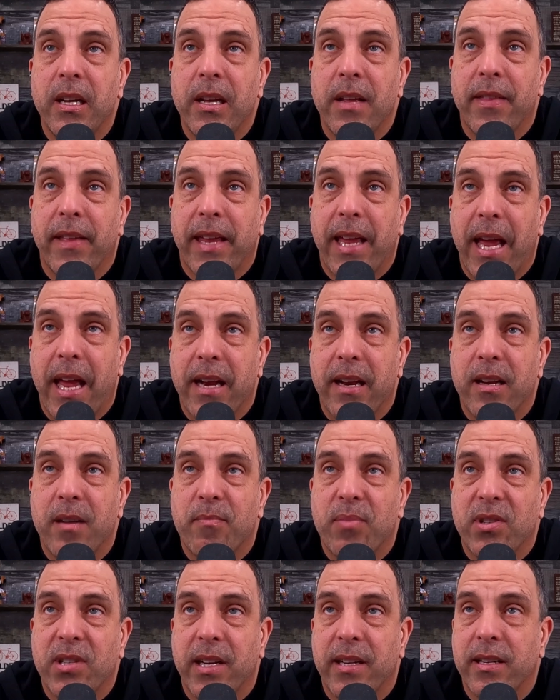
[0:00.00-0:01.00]
The candidate
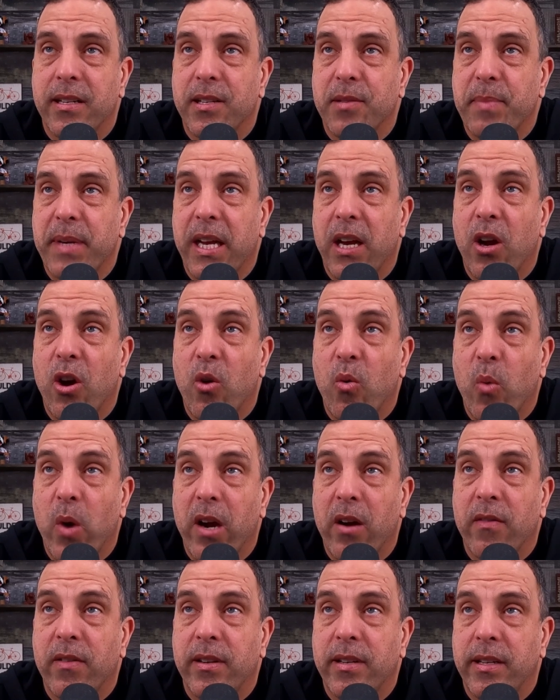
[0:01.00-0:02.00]
presented as being aware
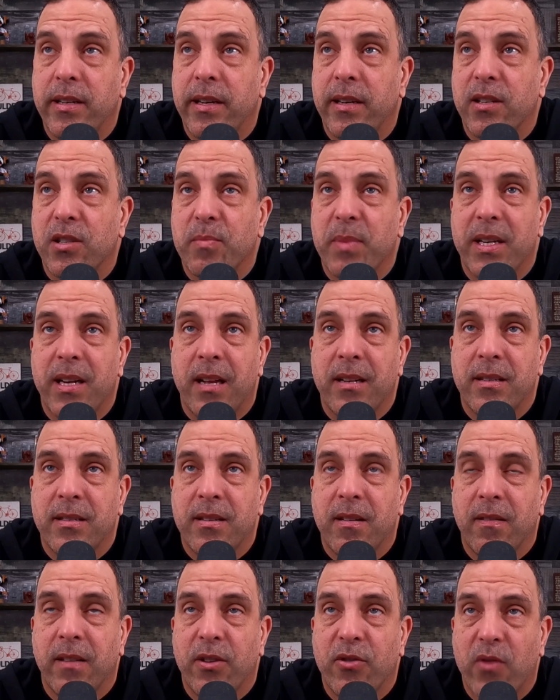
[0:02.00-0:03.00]
of the details, but not
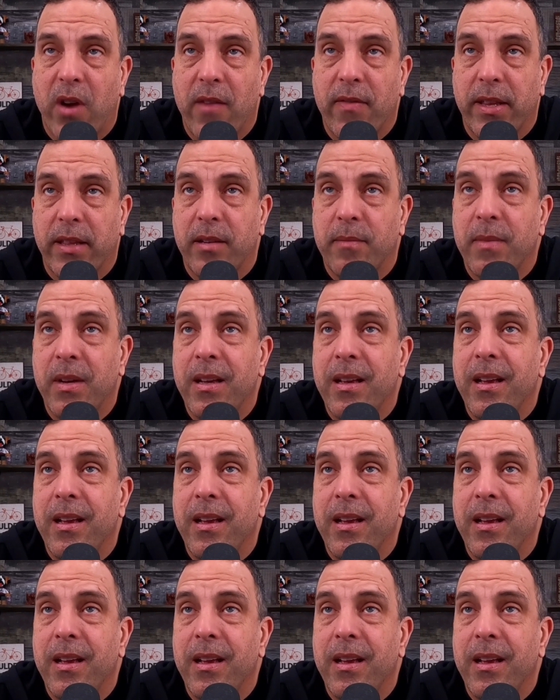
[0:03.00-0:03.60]
necessarily driving them.